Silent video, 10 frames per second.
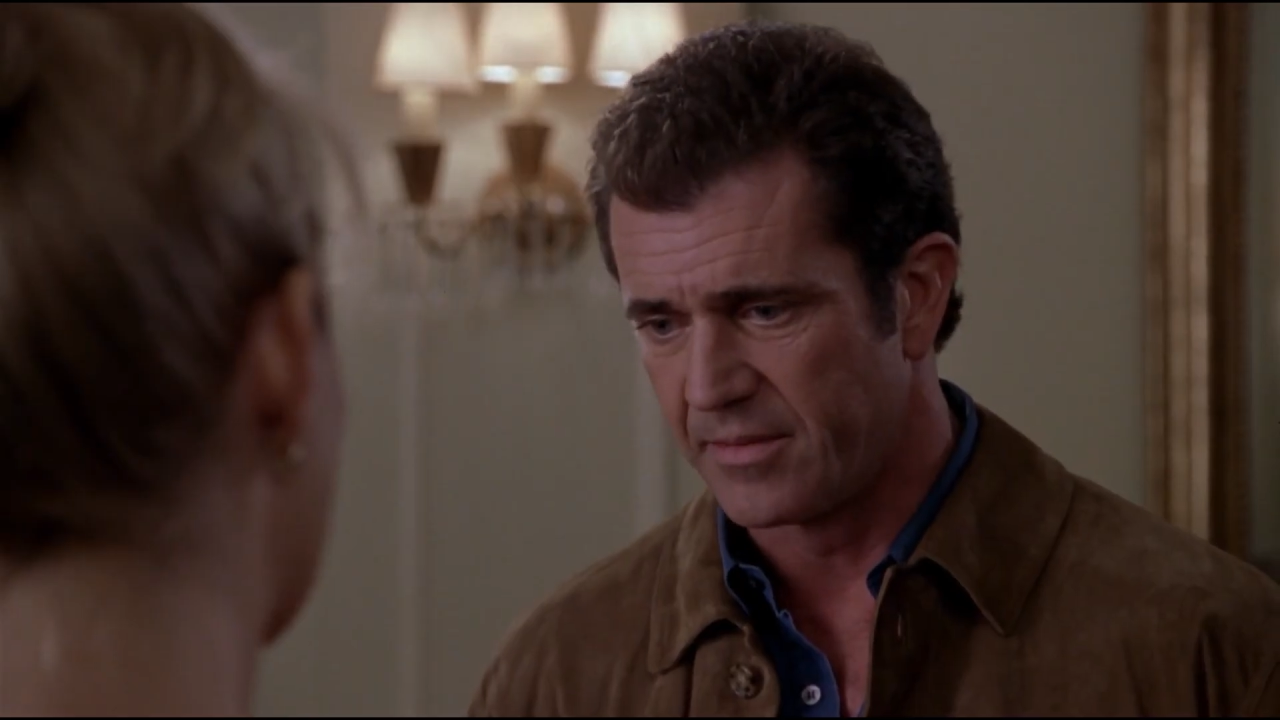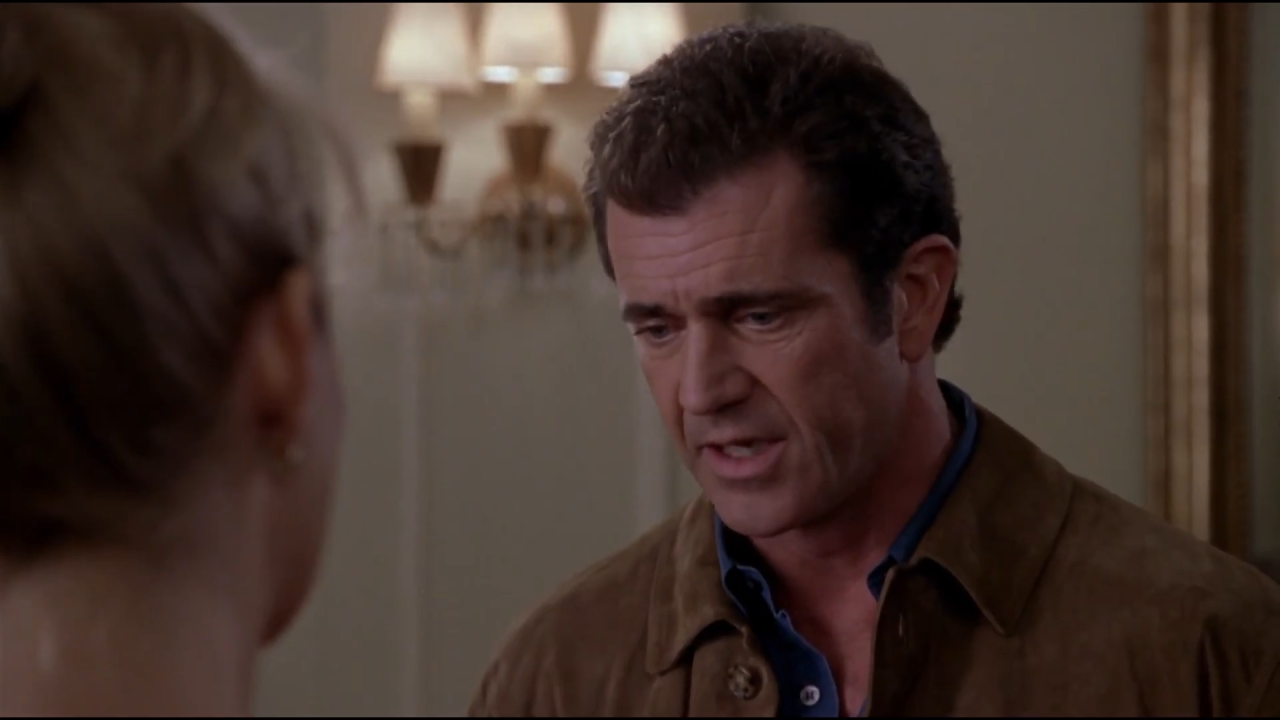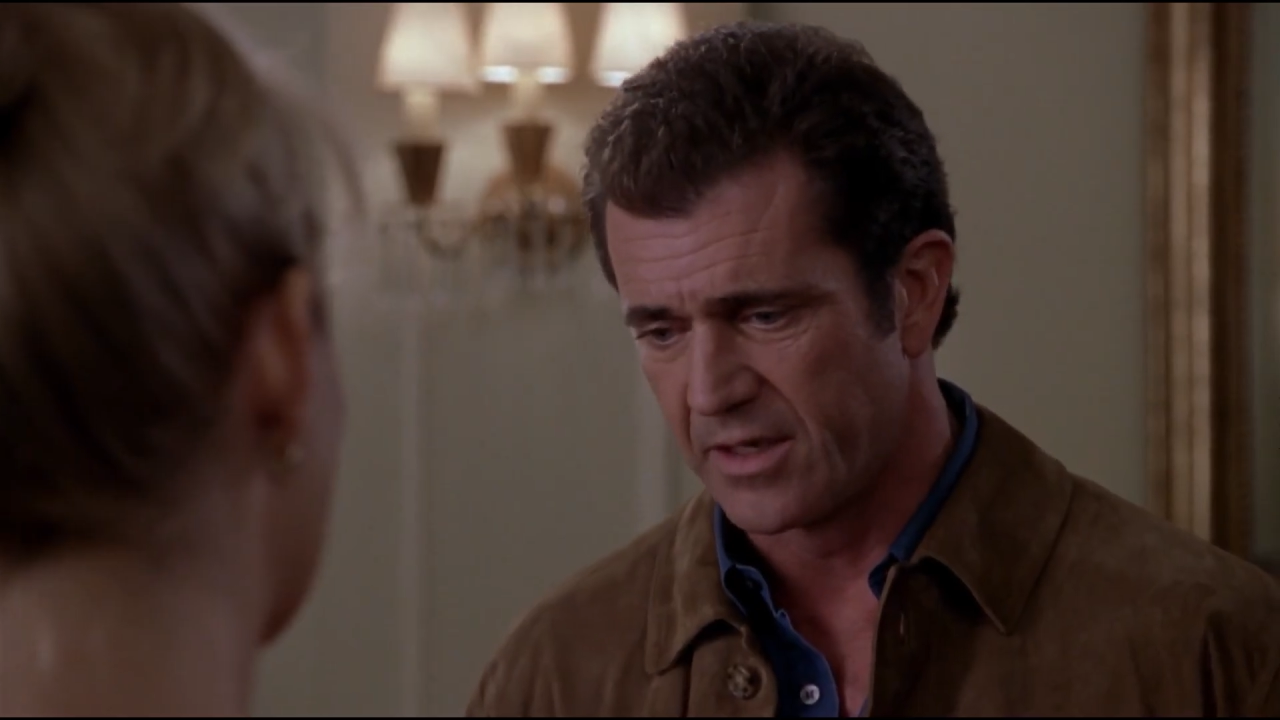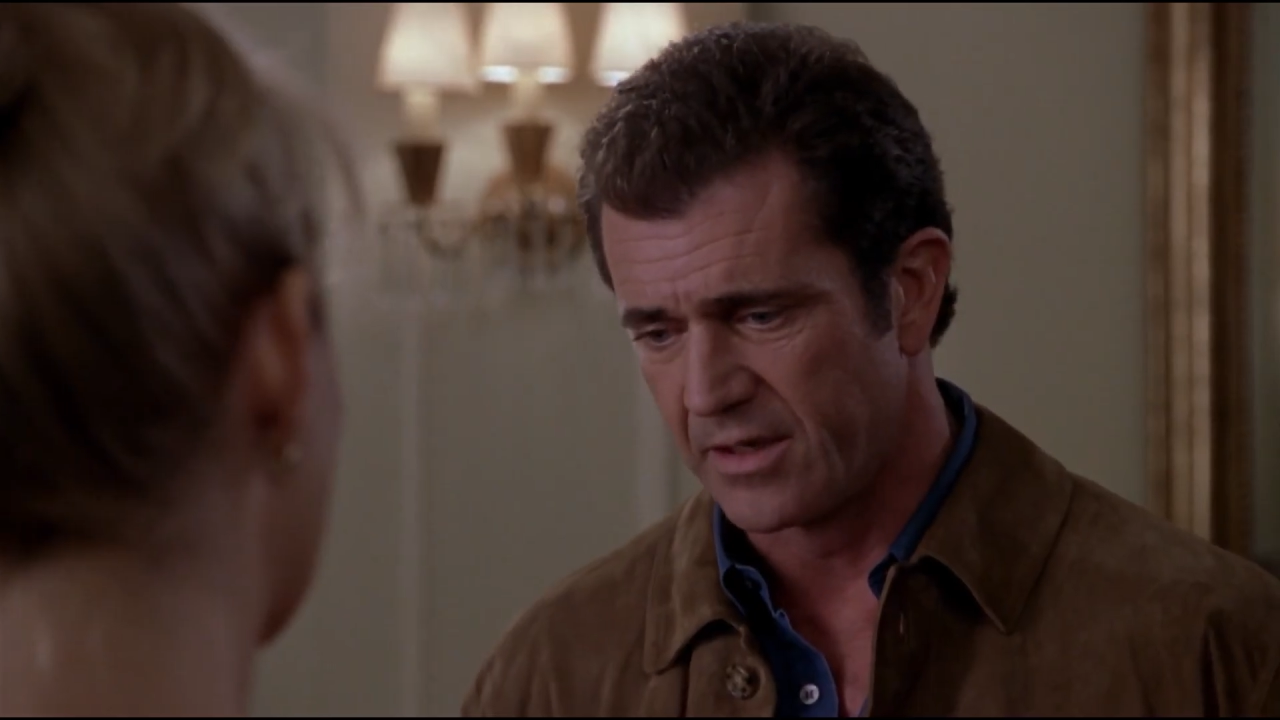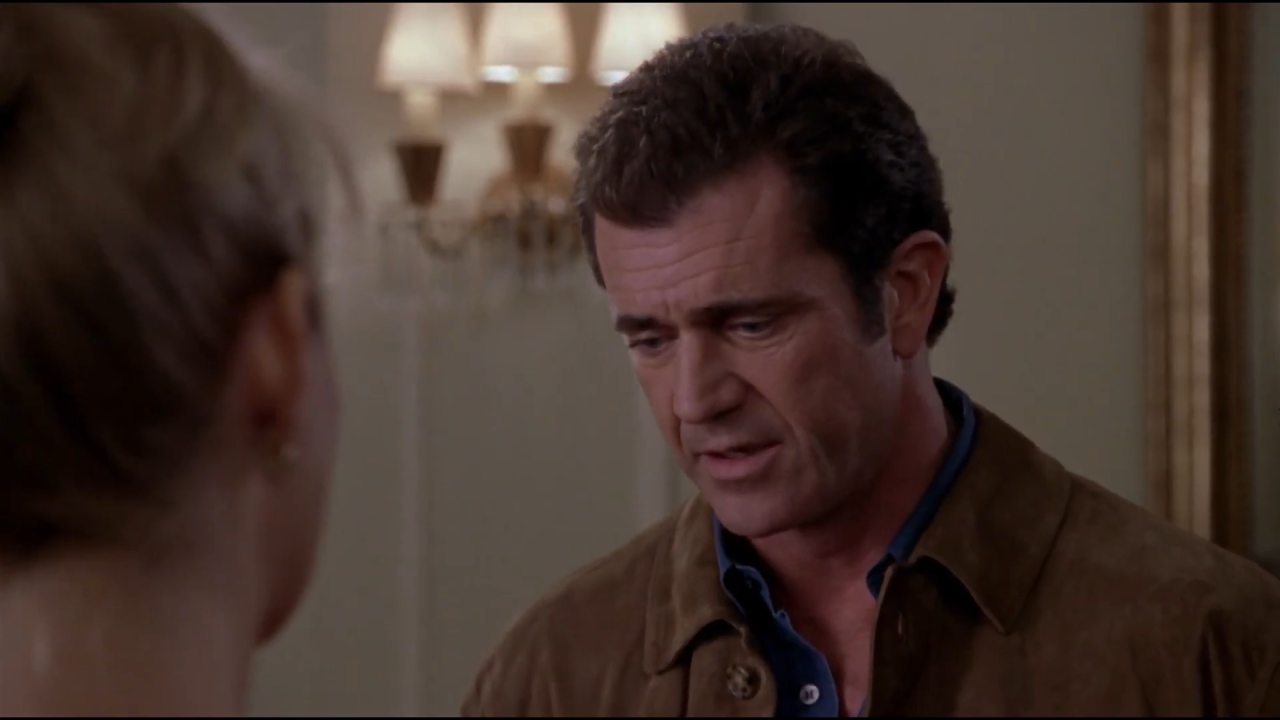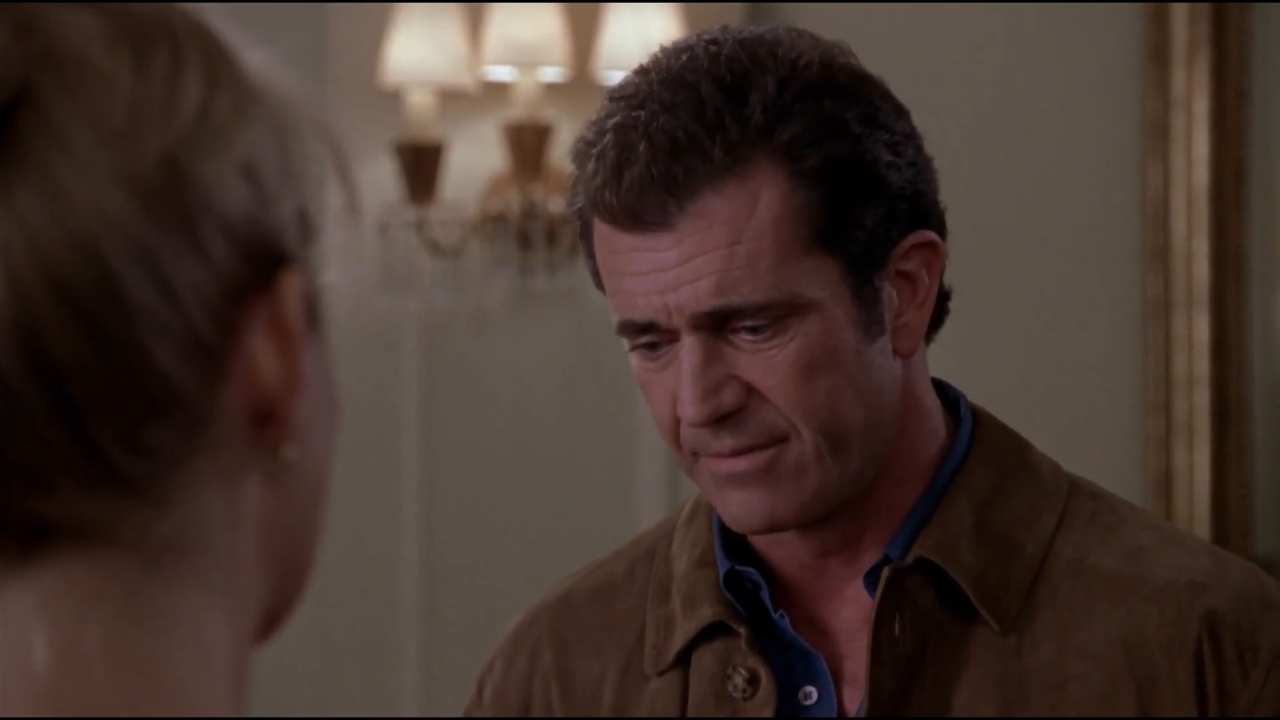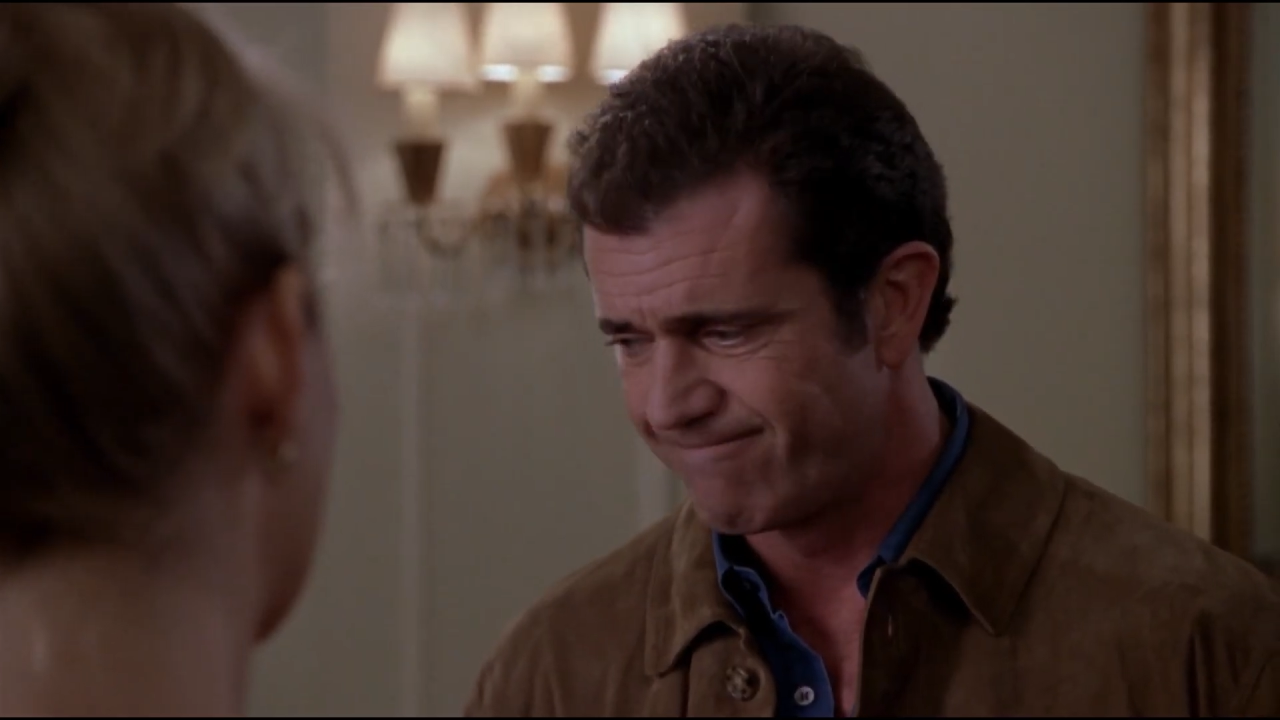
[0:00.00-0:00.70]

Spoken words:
because he